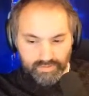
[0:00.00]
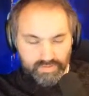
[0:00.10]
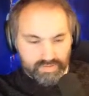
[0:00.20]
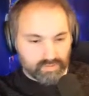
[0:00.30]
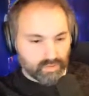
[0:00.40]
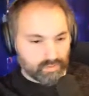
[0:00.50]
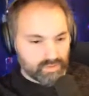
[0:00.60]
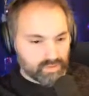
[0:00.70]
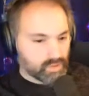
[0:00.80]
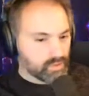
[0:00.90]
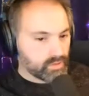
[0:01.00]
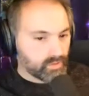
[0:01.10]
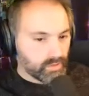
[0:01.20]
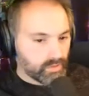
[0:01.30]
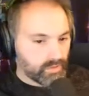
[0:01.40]
this is what I'm struggling
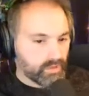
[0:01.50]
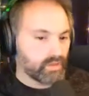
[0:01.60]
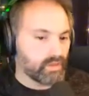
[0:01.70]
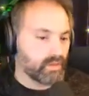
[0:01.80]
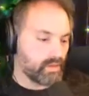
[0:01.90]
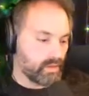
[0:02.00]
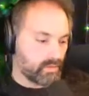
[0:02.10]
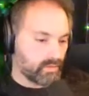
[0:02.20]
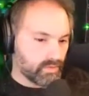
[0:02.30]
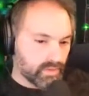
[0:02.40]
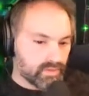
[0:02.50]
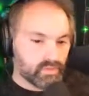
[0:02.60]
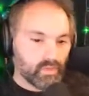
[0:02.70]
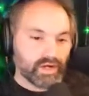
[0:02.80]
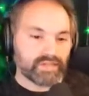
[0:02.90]
with. And then this is why it's